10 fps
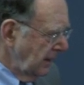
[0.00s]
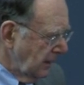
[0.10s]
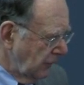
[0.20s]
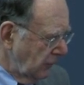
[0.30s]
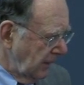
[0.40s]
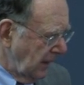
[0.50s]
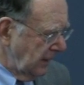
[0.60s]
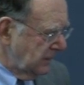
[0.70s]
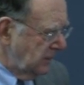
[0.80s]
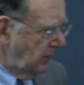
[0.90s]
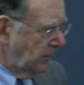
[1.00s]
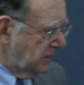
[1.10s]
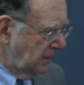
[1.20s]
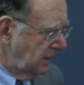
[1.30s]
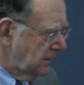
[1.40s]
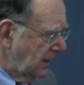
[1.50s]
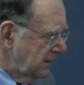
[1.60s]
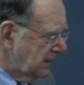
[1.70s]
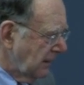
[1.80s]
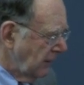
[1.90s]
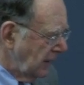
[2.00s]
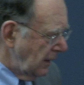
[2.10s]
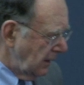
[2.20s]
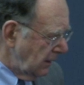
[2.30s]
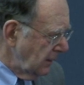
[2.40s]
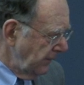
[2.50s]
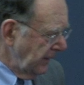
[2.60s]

underlying sequence, in this case RNA,